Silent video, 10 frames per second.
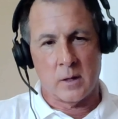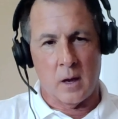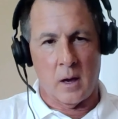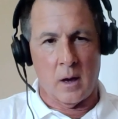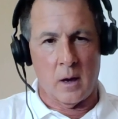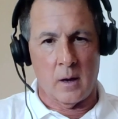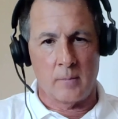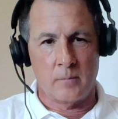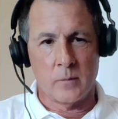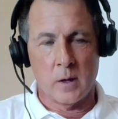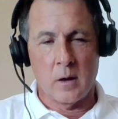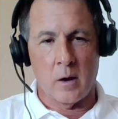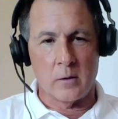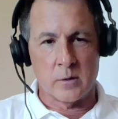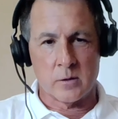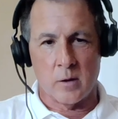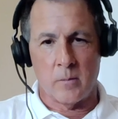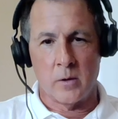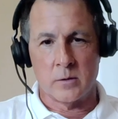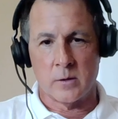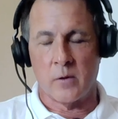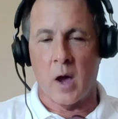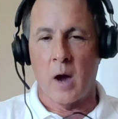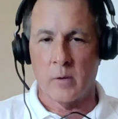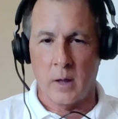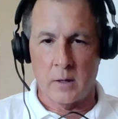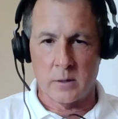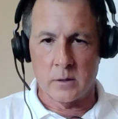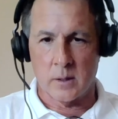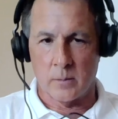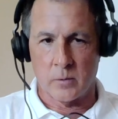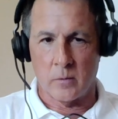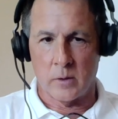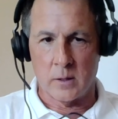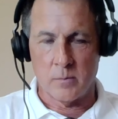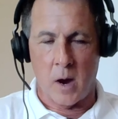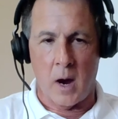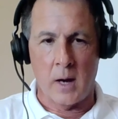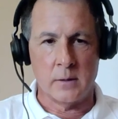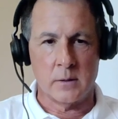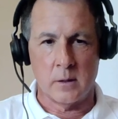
Our distributors have got relationships with these mines.